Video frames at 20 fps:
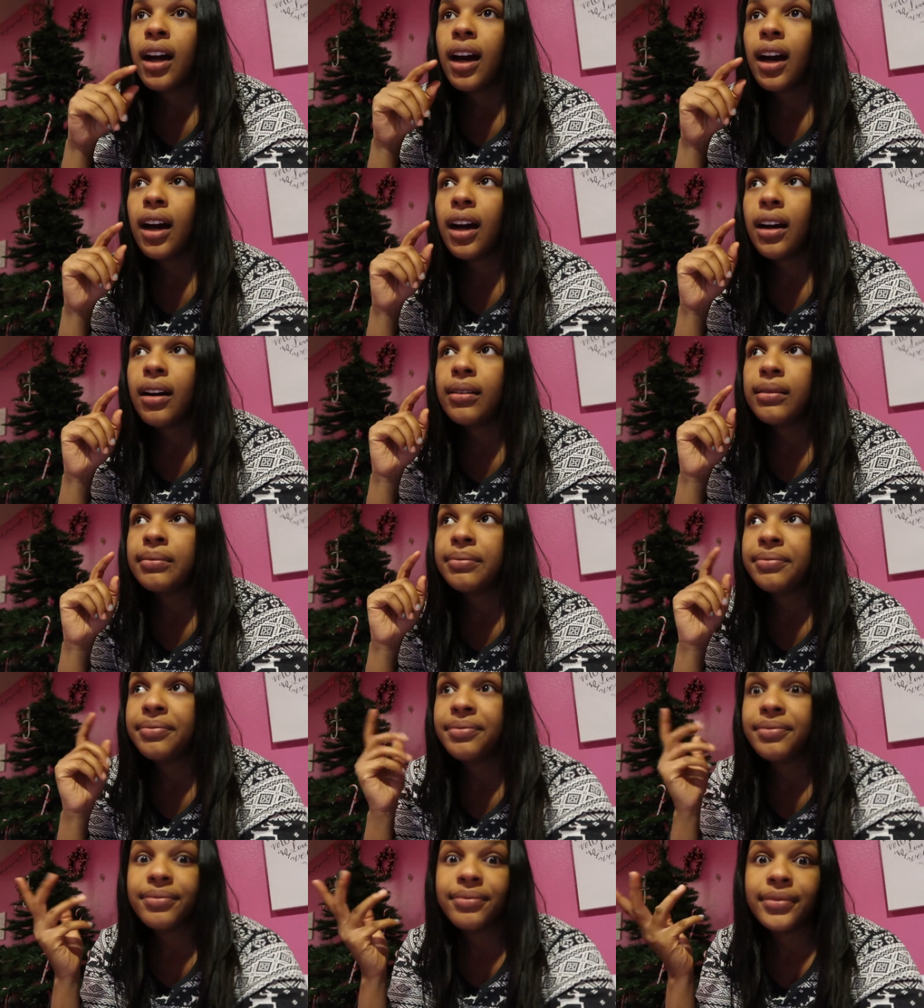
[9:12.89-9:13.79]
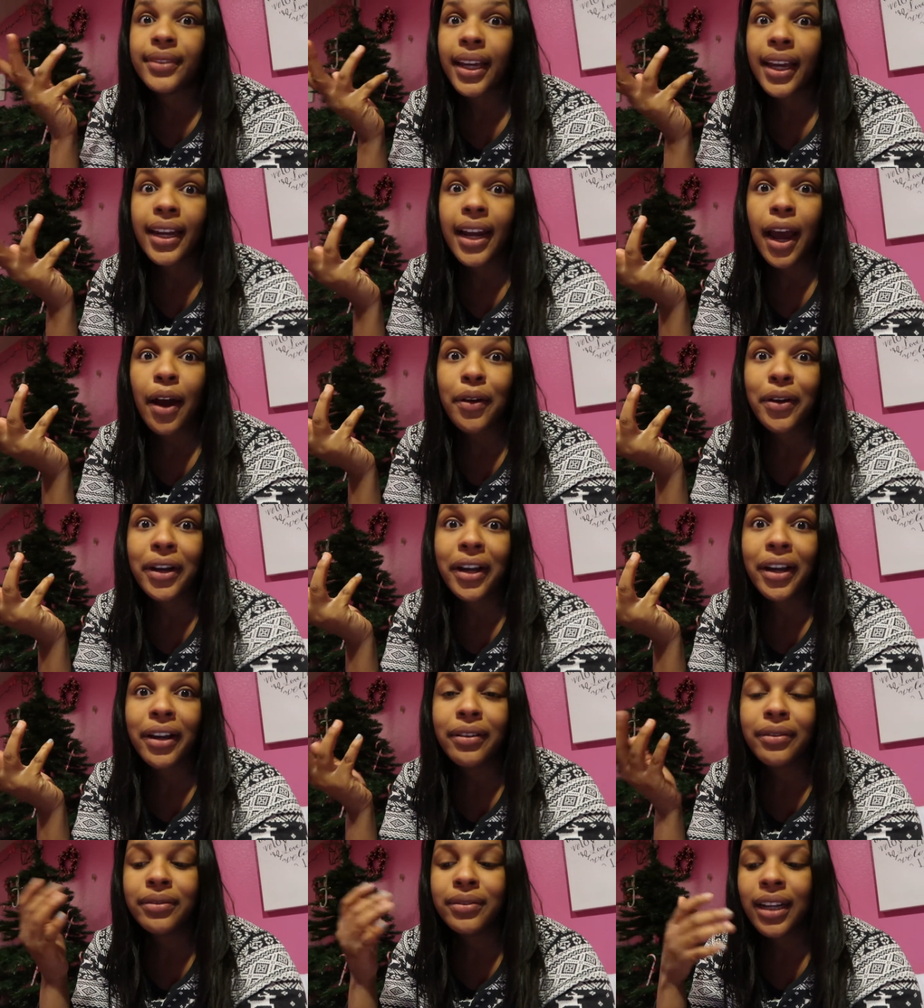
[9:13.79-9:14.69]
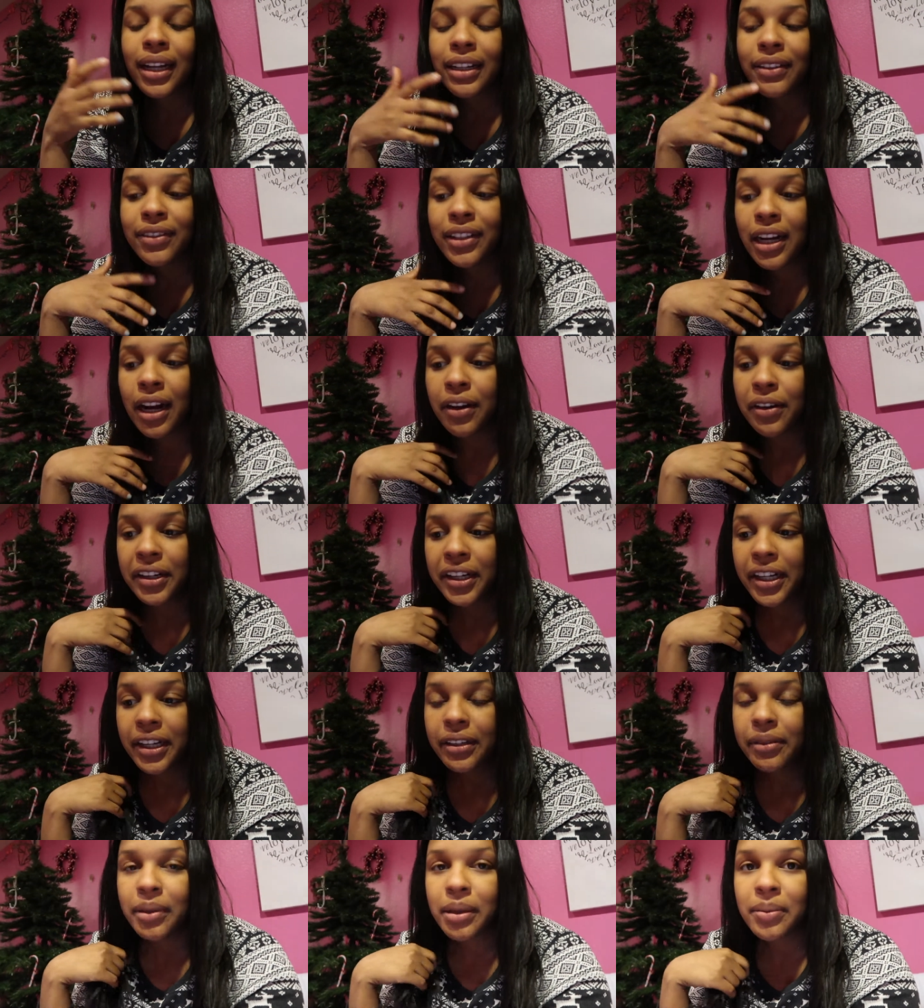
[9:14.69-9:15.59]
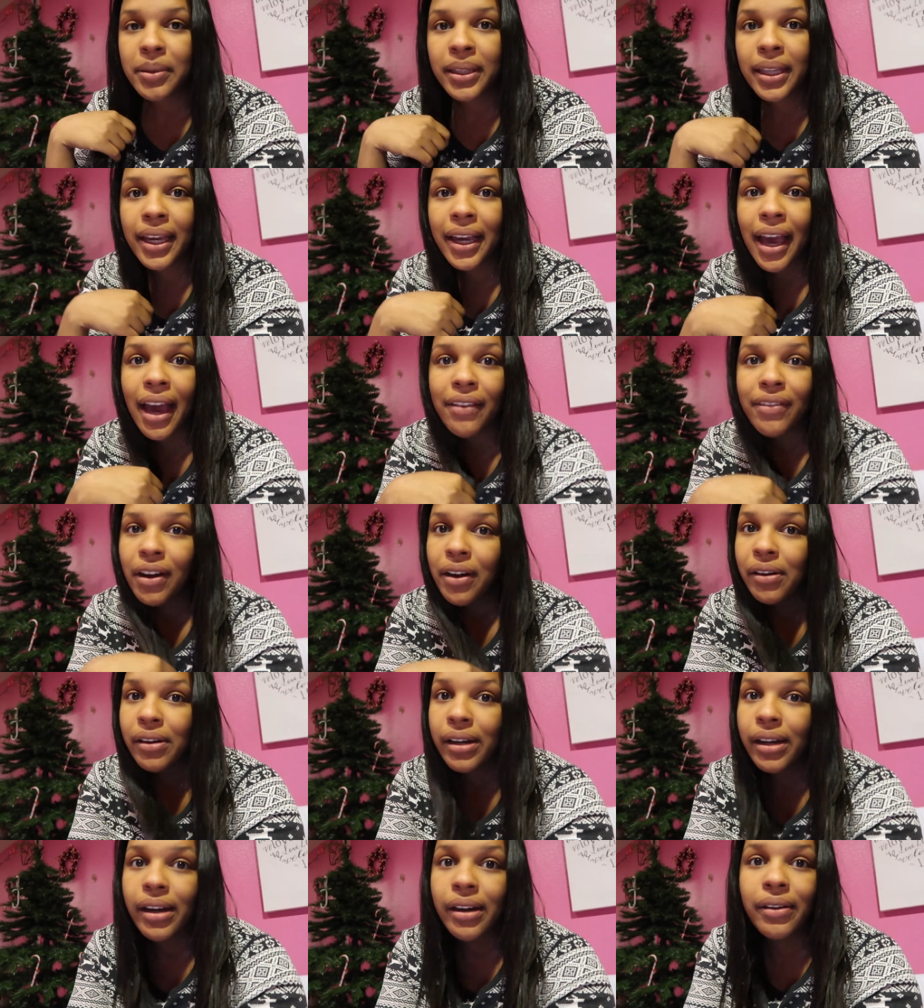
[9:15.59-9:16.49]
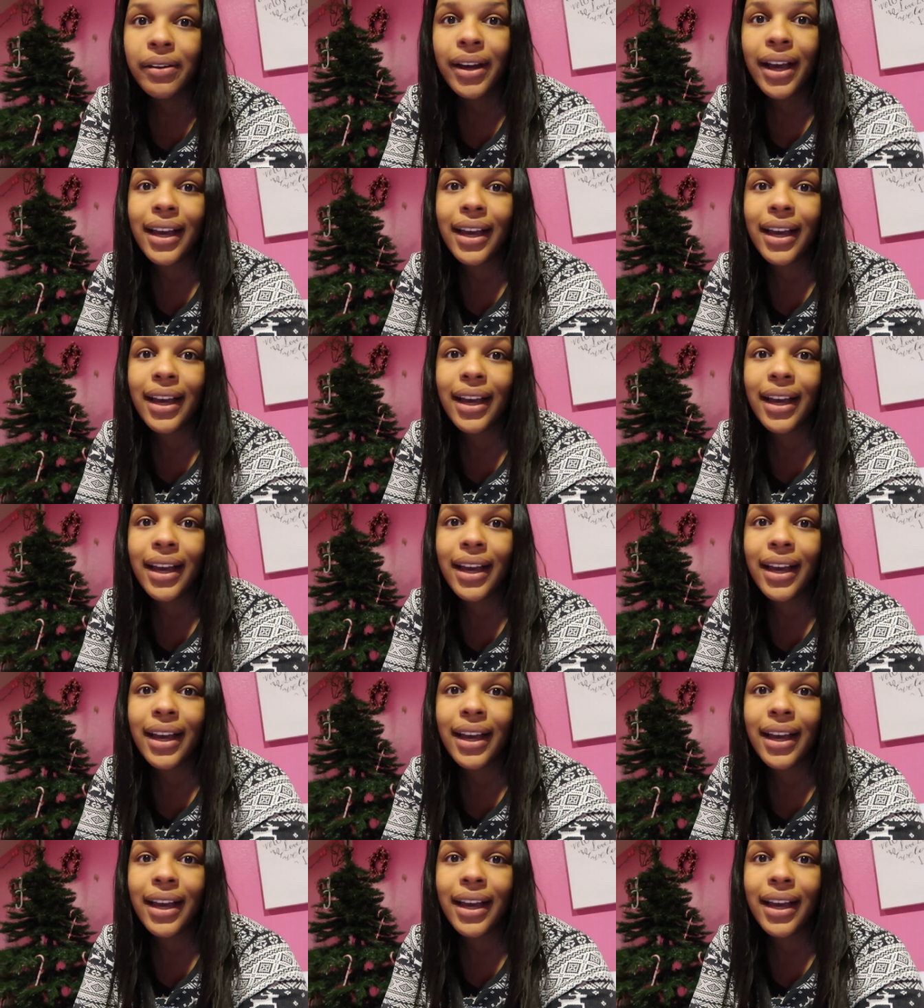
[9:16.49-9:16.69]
um, like an hour ago, not even an hour ago, maybe like half hour ago.